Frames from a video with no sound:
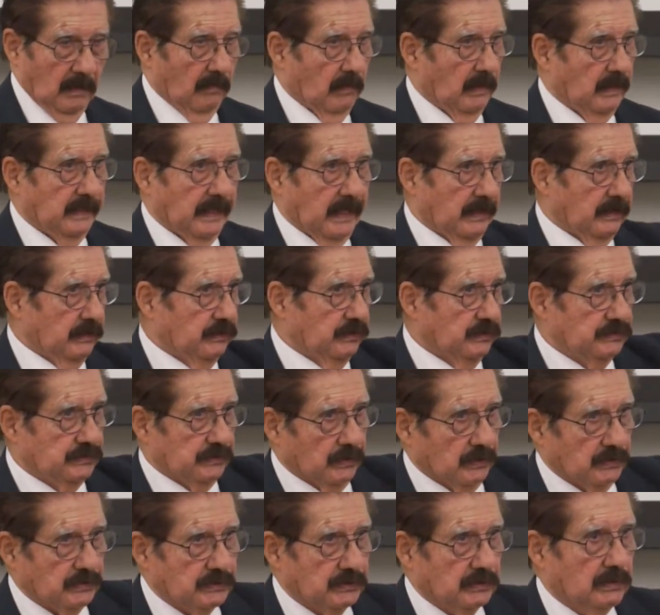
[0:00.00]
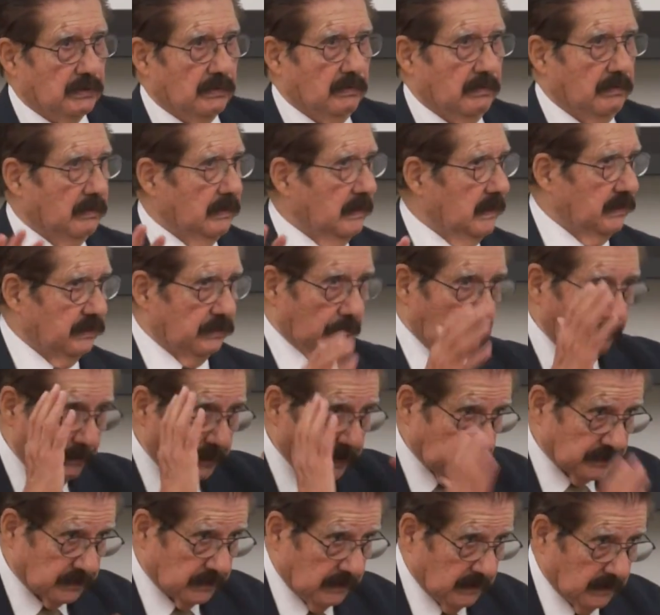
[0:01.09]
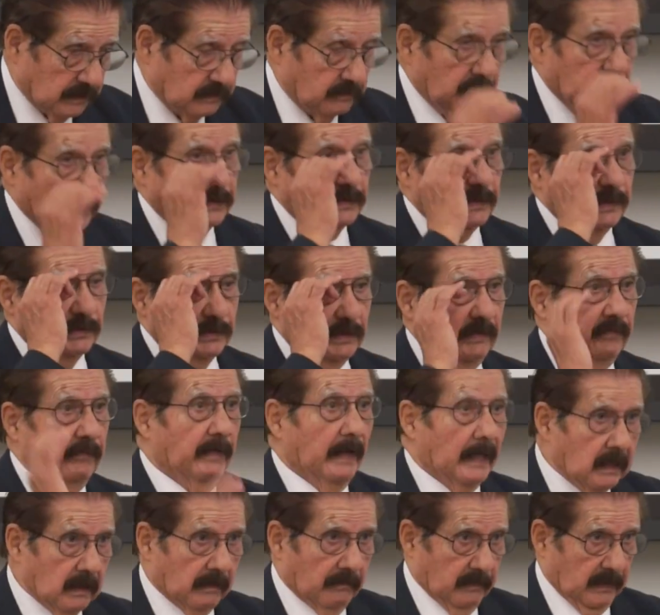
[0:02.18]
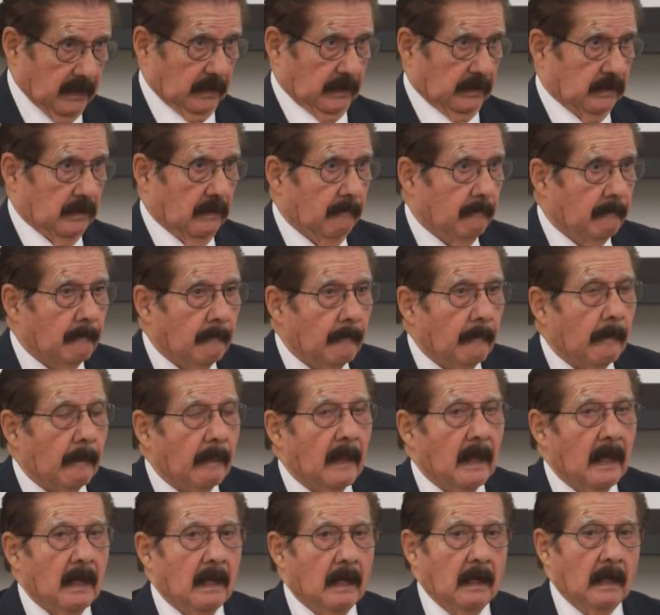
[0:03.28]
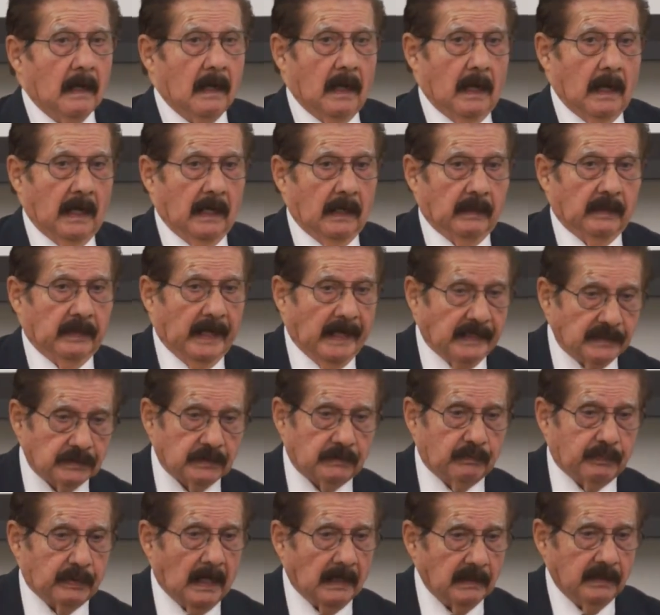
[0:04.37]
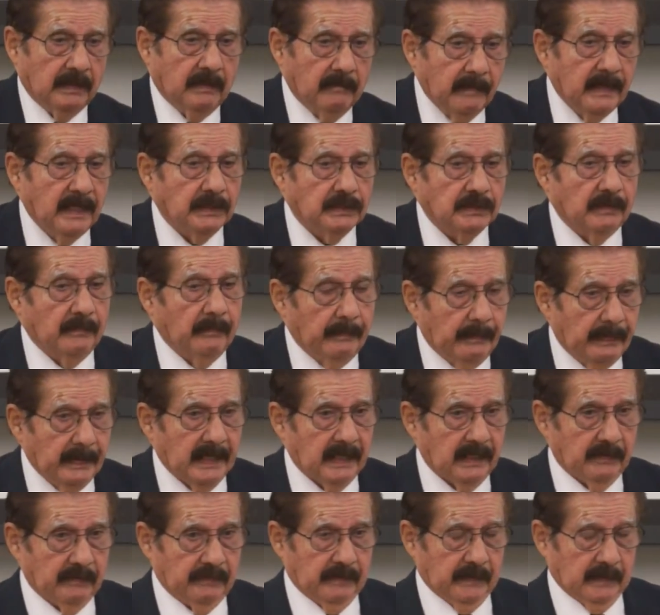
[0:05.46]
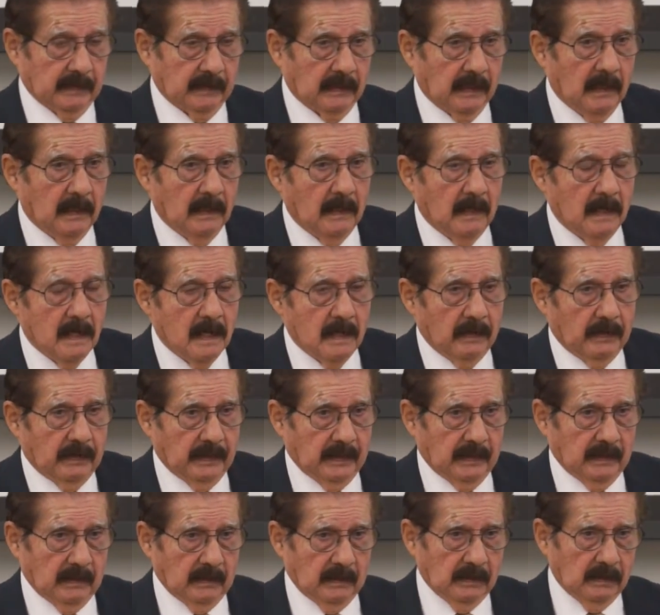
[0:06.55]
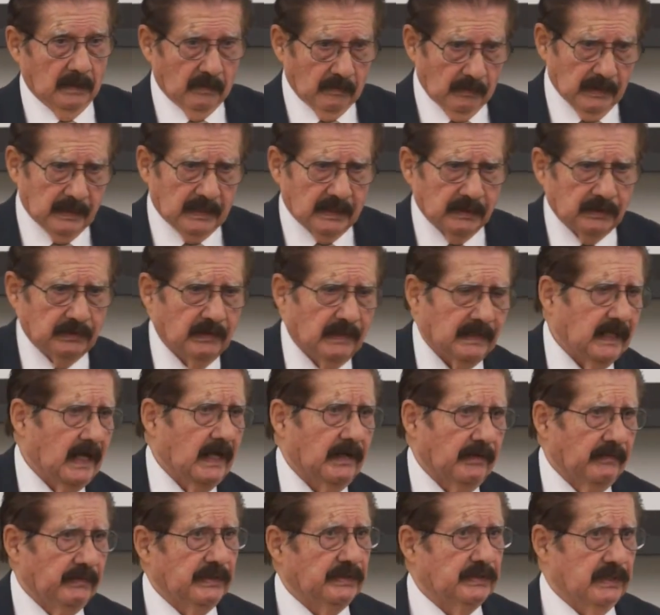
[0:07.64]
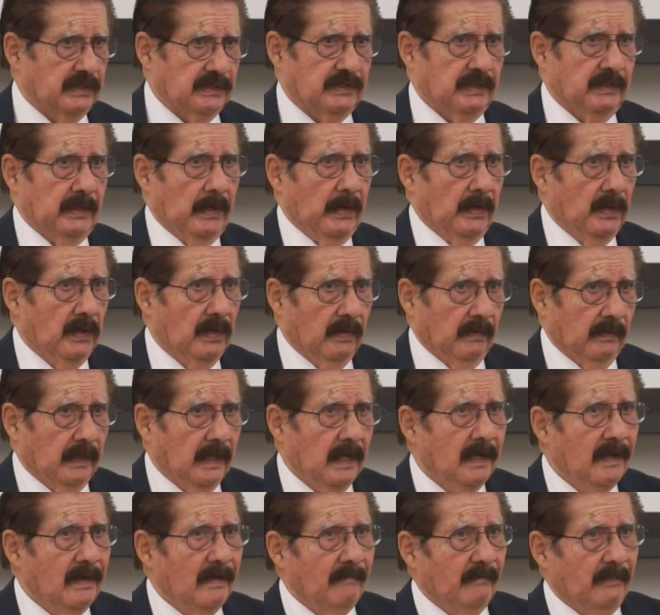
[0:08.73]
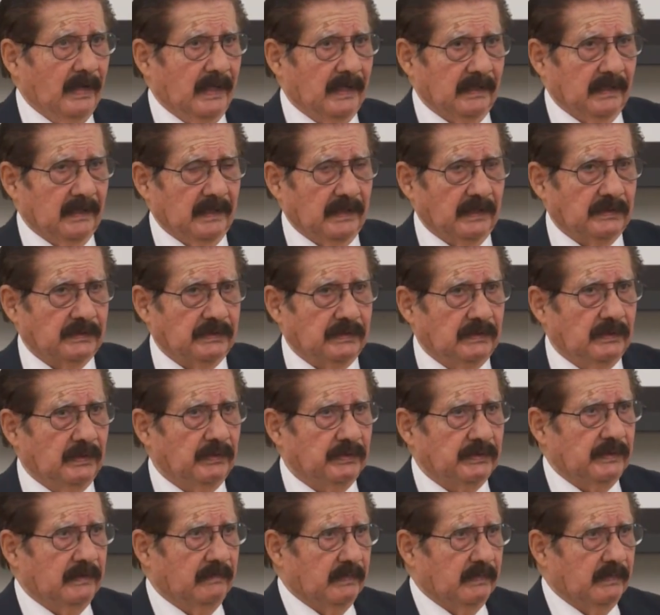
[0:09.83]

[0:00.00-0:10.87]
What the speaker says: We're not into social, it's business development. And that's probably the major benefit. We could do a lot of research on our own, but it's not,